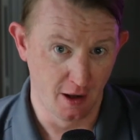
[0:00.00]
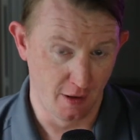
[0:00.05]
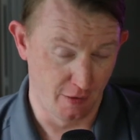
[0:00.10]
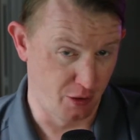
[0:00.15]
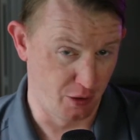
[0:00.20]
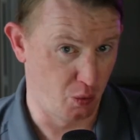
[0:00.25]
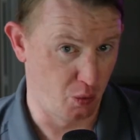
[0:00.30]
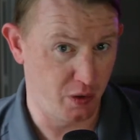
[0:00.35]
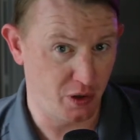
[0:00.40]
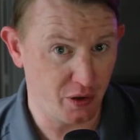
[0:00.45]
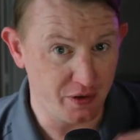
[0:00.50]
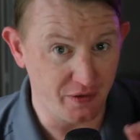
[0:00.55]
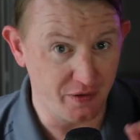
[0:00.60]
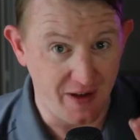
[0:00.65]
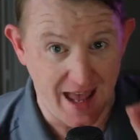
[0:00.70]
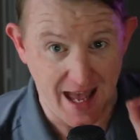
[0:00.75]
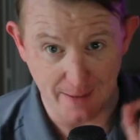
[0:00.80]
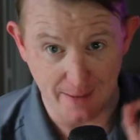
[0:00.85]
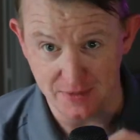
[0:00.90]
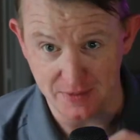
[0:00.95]
The world of
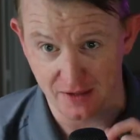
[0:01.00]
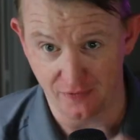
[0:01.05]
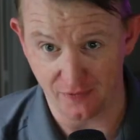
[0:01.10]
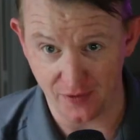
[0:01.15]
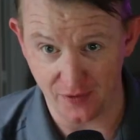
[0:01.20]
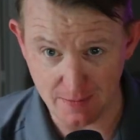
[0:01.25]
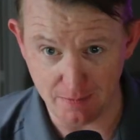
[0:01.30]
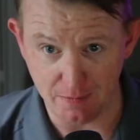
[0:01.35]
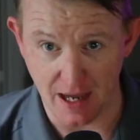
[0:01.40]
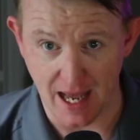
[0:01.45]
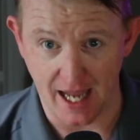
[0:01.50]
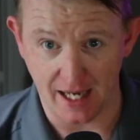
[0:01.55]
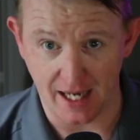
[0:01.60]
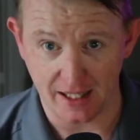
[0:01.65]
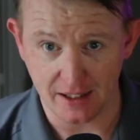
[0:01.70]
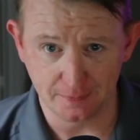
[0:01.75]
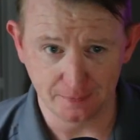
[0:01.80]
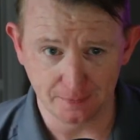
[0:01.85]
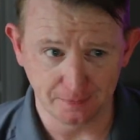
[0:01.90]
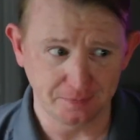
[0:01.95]
haptic
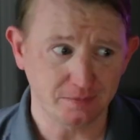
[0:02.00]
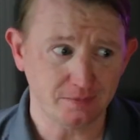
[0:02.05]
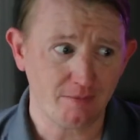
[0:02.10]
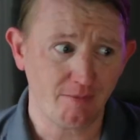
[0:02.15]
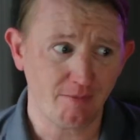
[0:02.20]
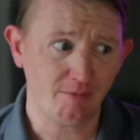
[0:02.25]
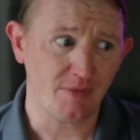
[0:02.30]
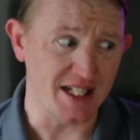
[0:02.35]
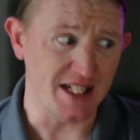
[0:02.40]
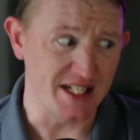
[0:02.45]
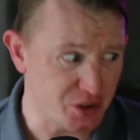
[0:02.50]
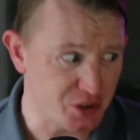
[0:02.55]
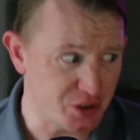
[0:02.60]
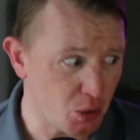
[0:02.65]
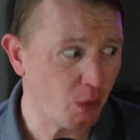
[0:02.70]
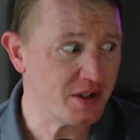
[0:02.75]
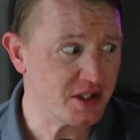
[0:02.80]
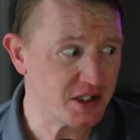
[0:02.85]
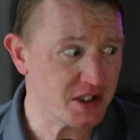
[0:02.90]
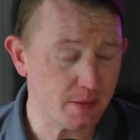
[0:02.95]
feedback is
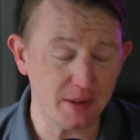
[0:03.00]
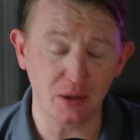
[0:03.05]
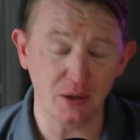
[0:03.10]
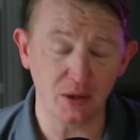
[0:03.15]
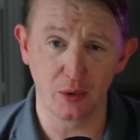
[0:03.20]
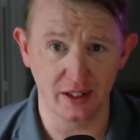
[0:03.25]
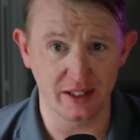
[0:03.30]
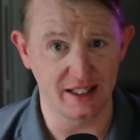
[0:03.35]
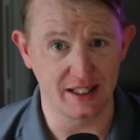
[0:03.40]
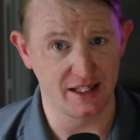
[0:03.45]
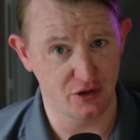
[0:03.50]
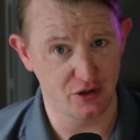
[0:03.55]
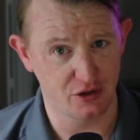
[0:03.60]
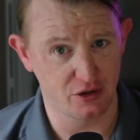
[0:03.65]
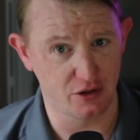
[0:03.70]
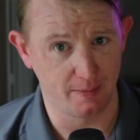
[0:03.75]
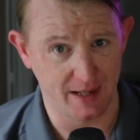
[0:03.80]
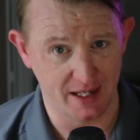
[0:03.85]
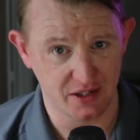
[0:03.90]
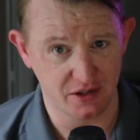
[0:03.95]
going to be really
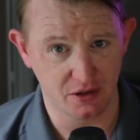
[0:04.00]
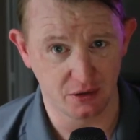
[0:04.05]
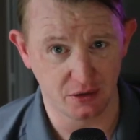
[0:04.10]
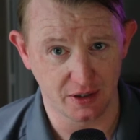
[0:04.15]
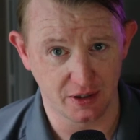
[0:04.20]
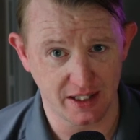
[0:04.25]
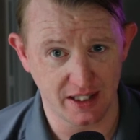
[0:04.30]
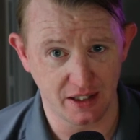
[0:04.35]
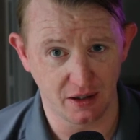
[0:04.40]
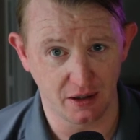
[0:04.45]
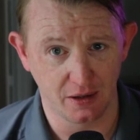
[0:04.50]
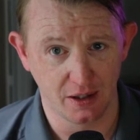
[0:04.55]
instrumental here.